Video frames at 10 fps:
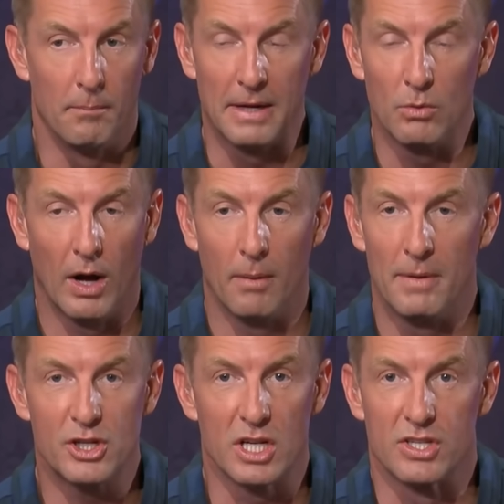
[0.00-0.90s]
Meanwhile,
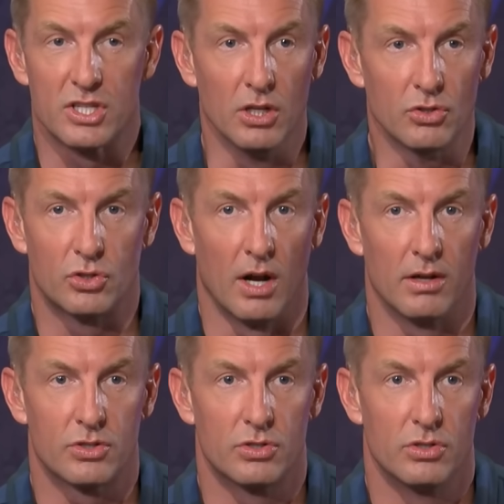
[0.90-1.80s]
Michigan still
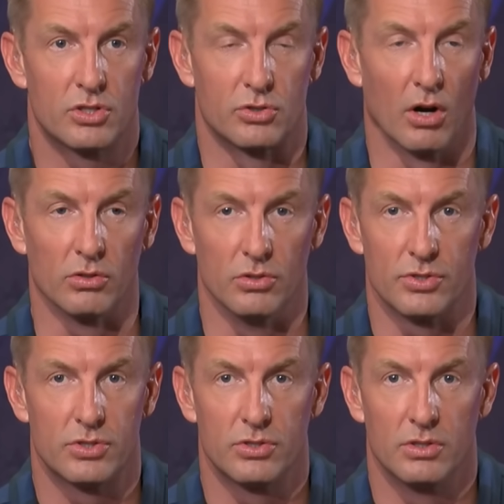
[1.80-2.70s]
tr-
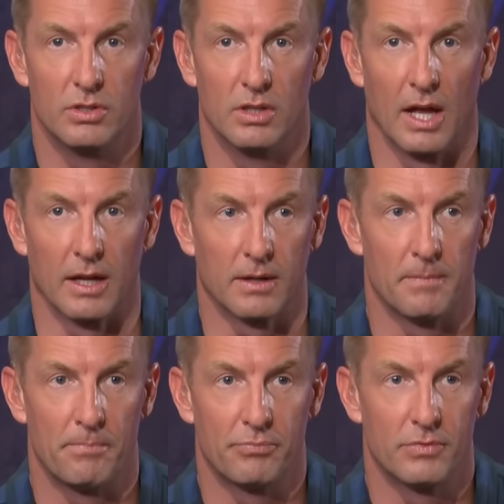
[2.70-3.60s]
struggles, like
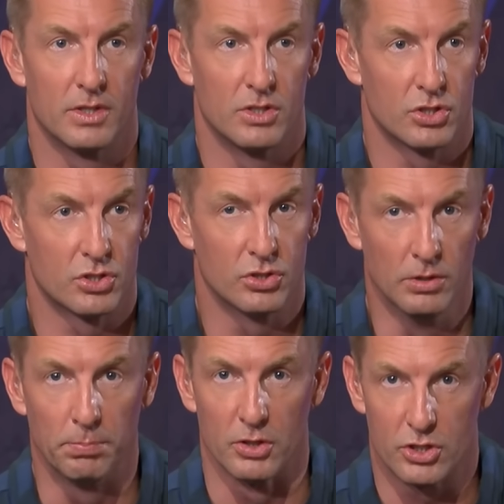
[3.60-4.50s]

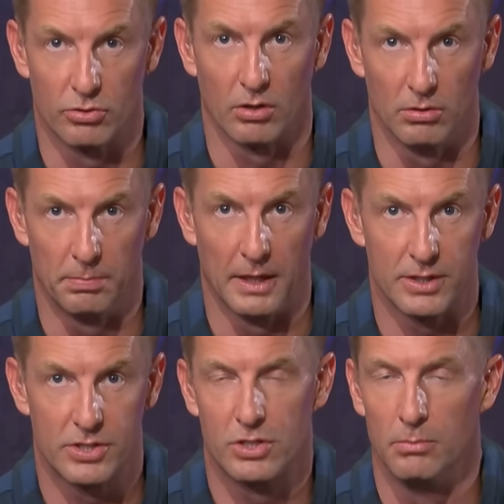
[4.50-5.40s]
super struggle
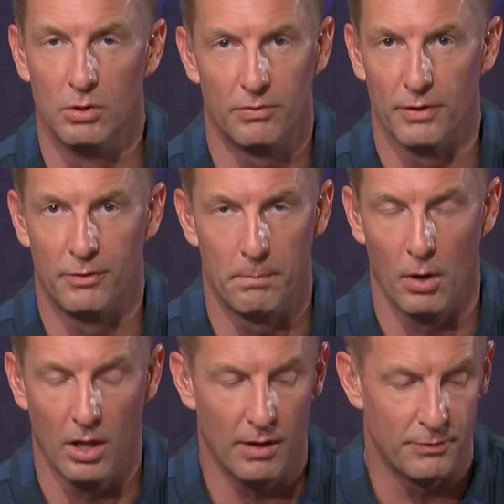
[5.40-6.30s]
bus, to move the
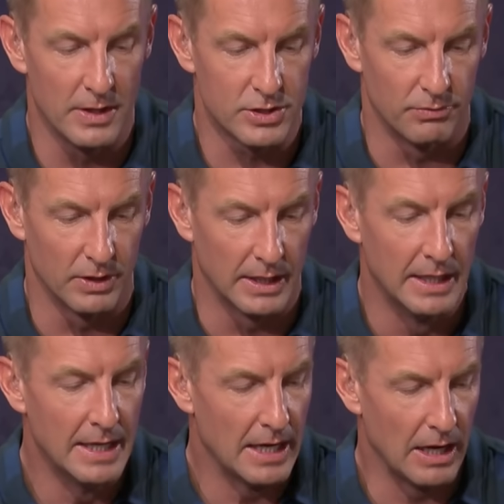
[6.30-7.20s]
football offensively.
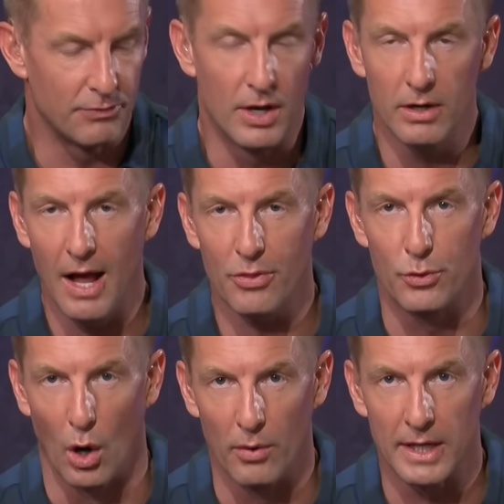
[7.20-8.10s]
If they're
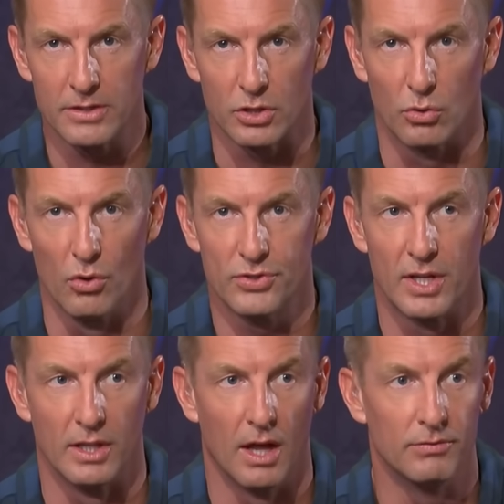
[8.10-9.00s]
not throwing it to
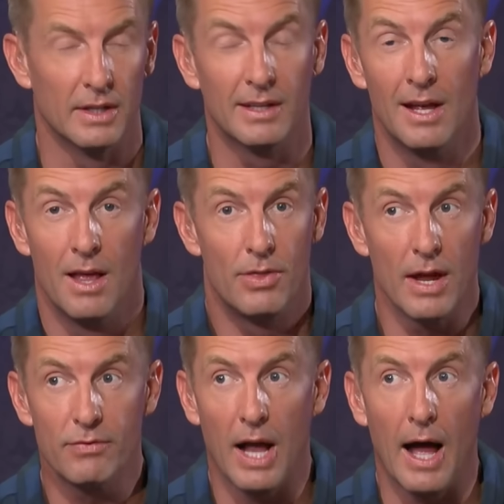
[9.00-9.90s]
Colston Loveland,
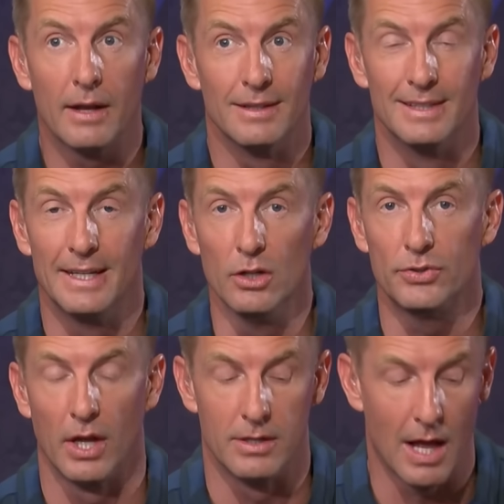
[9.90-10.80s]
they've got
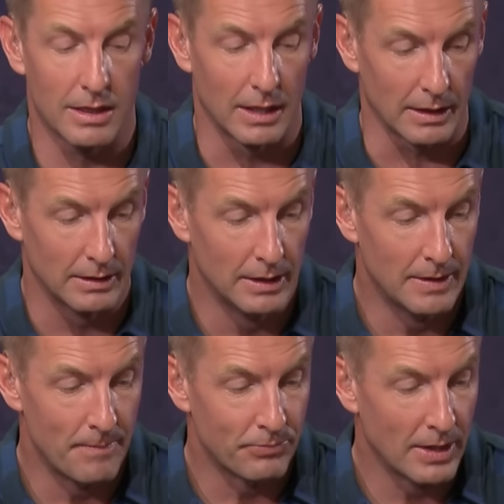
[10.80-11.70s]
little to nothing.
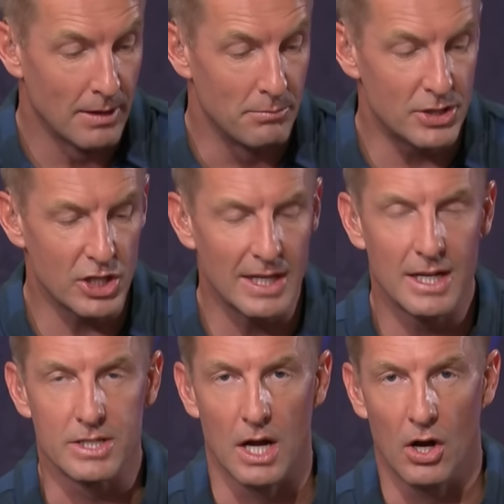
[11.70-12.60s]

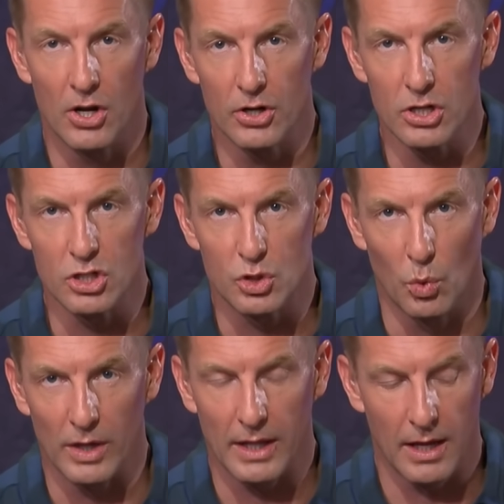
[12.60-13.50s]
Michigan is
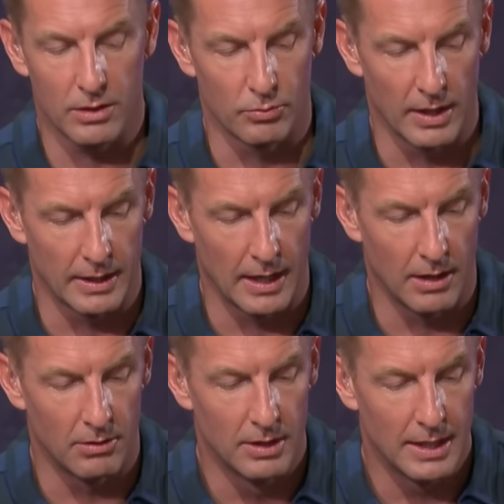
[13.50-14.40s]
128th right
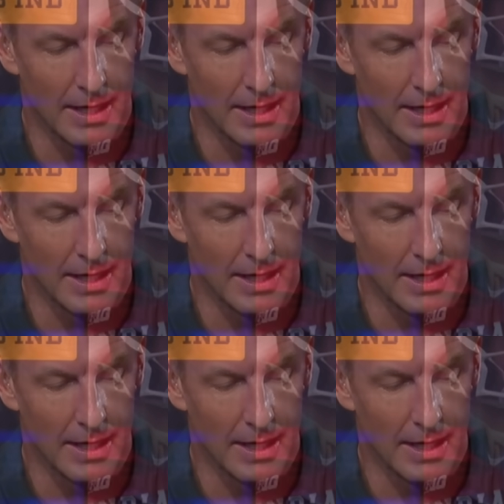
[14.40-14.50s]
now